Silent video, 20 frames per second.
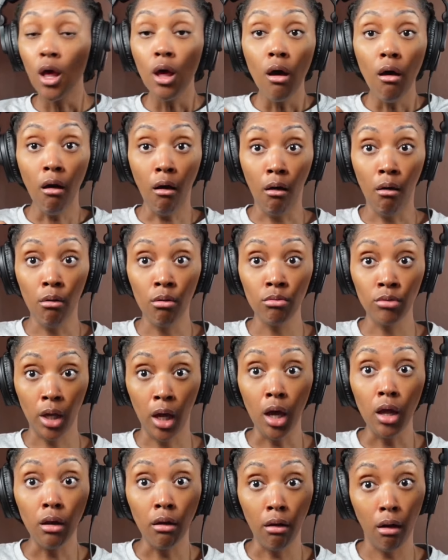on
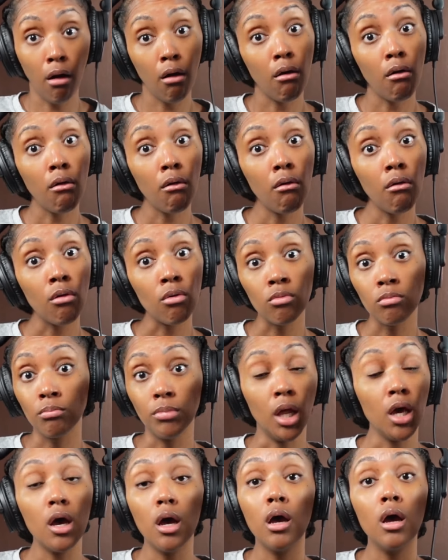that long
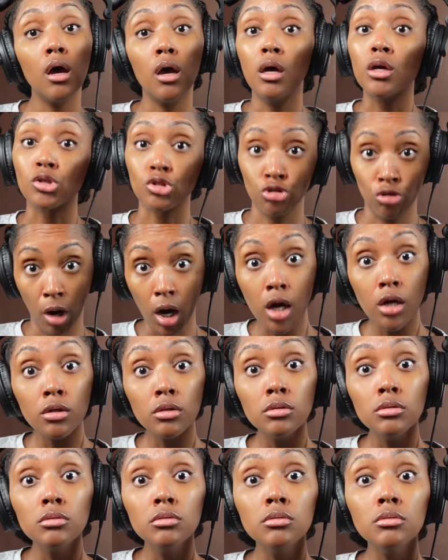black
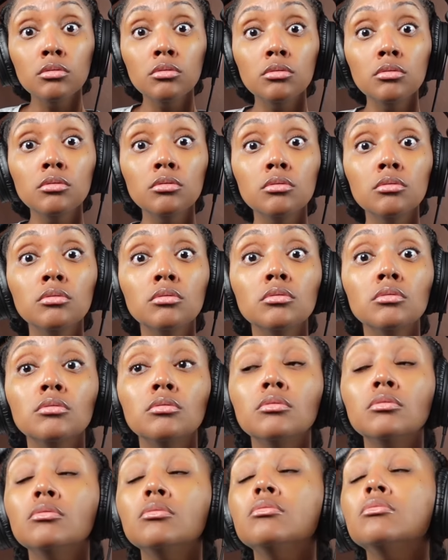train.
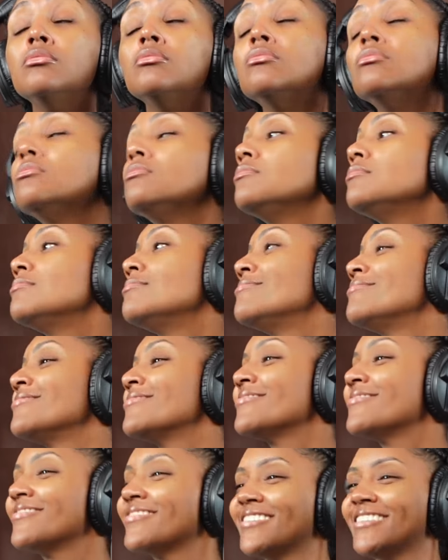But you know
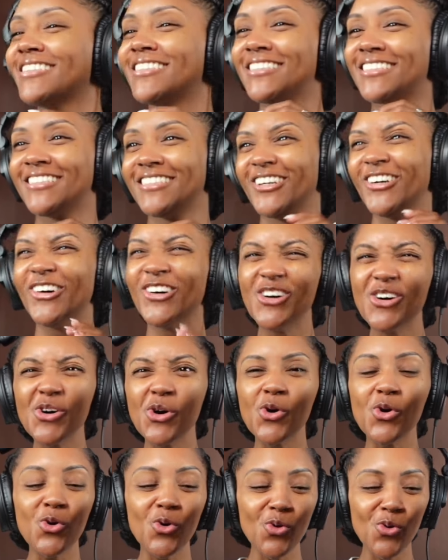there's victory.
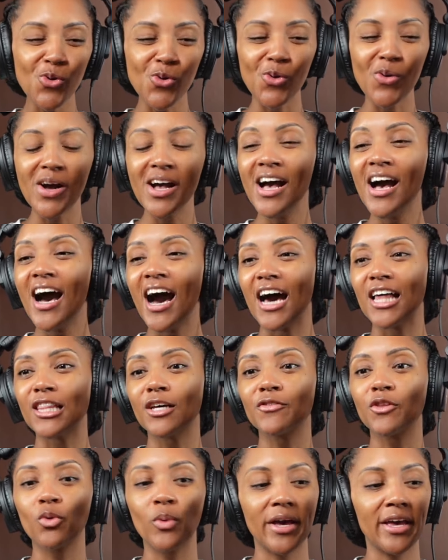Ooh, I
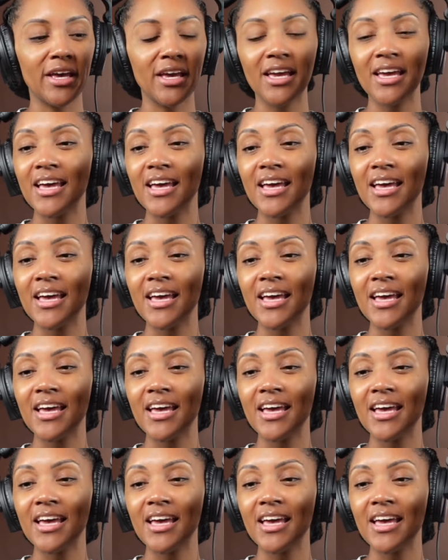love the way